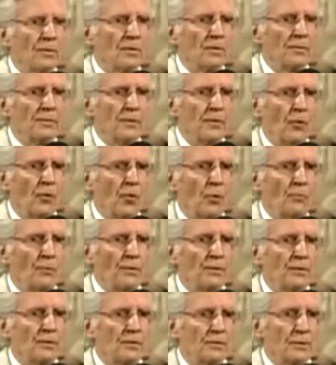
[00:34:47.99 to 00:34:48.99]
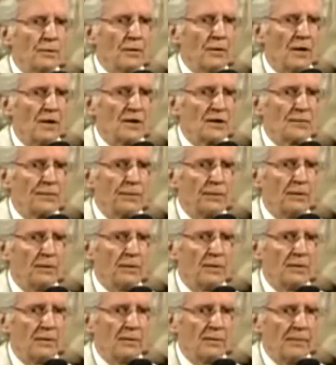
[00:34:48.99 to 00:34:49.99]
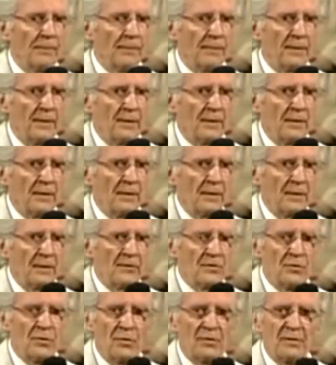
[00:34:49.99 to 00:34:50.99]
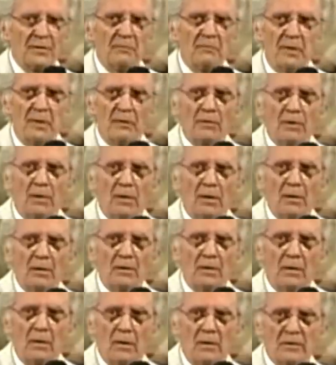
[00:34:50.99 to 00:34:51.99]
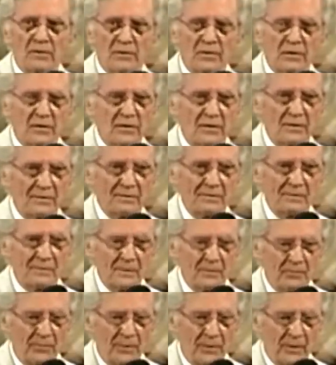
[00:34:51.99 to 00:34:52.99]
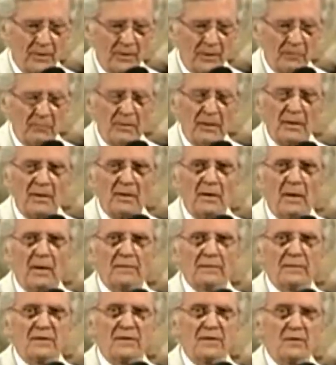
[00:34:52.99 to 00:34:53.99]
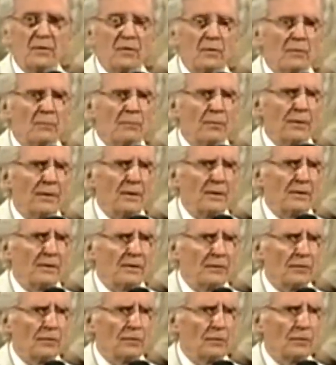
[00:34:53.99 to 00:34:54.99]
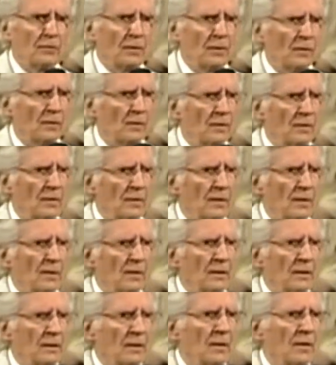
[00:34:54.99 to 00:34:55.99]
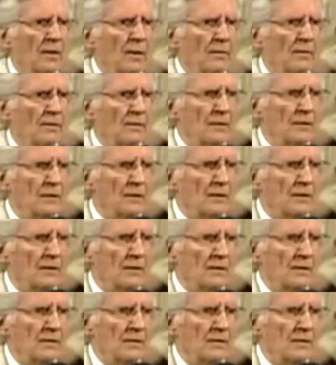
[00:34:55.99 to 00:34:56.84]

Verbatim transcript: are going to be open to the gospel. He's going to melt hard hearts and many others he's going to bring through calamity